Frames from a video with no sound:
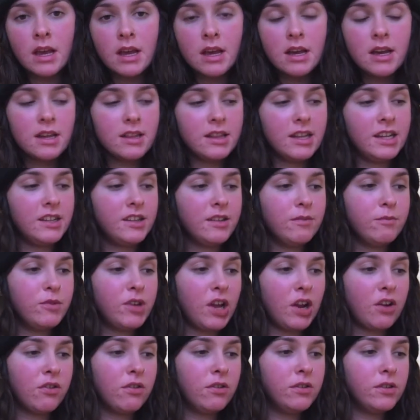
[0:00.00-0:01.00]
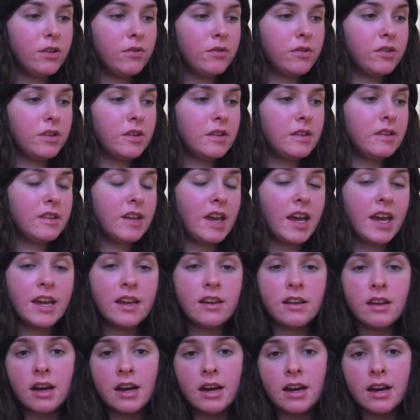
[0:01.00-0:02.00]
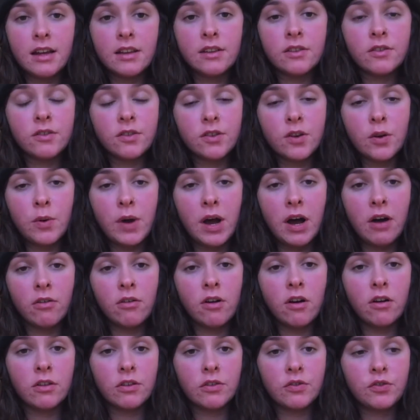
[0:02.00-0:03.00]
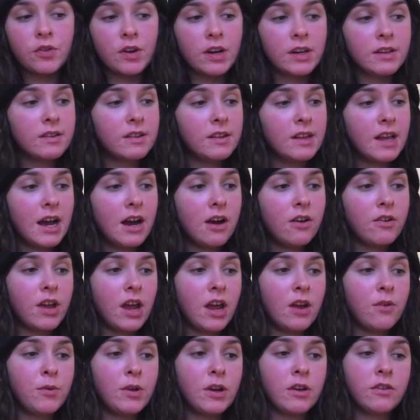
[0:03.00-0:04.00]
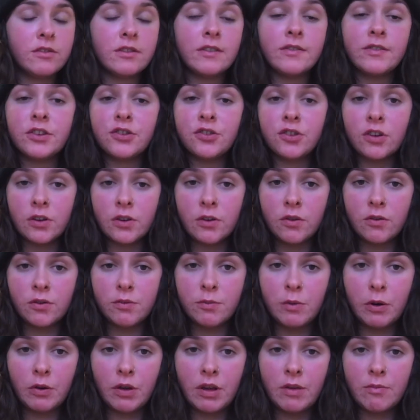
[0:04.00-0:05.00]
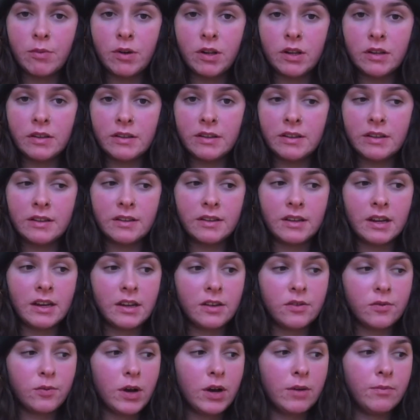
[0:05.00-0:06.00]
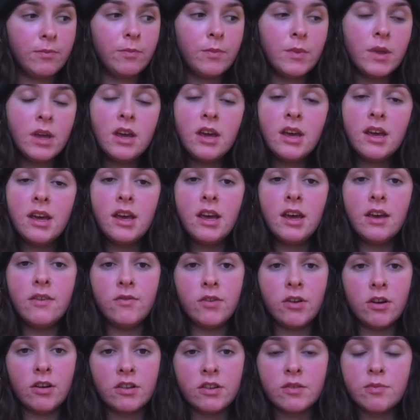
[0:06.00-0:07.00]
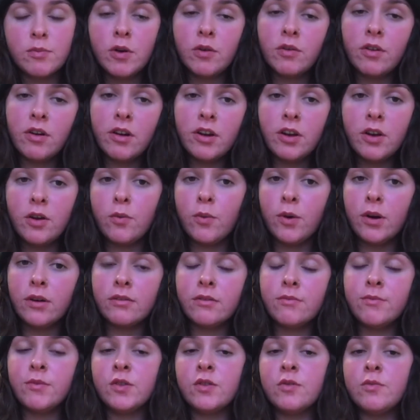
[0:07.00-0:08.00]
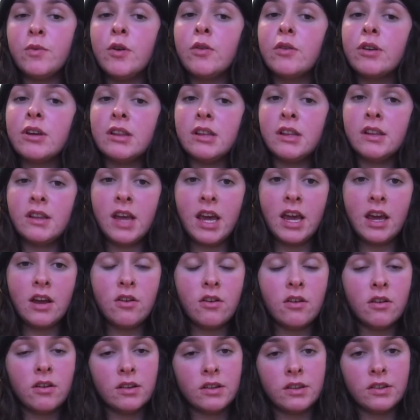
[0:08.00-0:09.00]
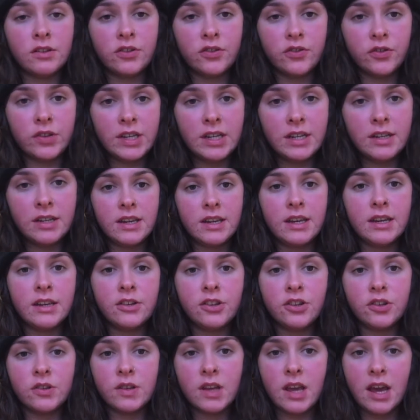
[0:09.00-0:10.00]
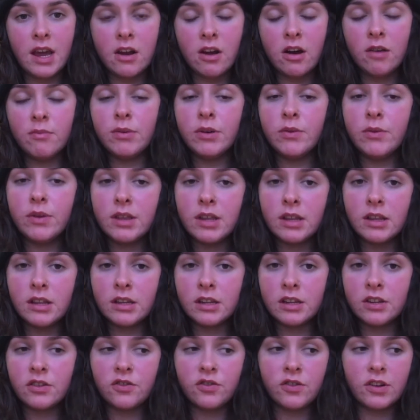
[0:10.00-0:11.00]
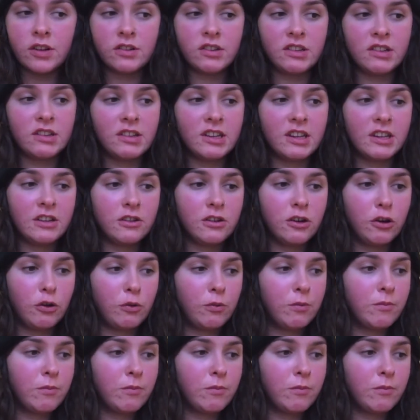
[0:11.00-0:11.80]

Then some general notes on site. There's no alcohol or drugs allowed, and we also have a strict no smoking policy on site as well. If you are a smoker, you're welcome to smoke in the lane or on the street. just cannot be within the construction site zone.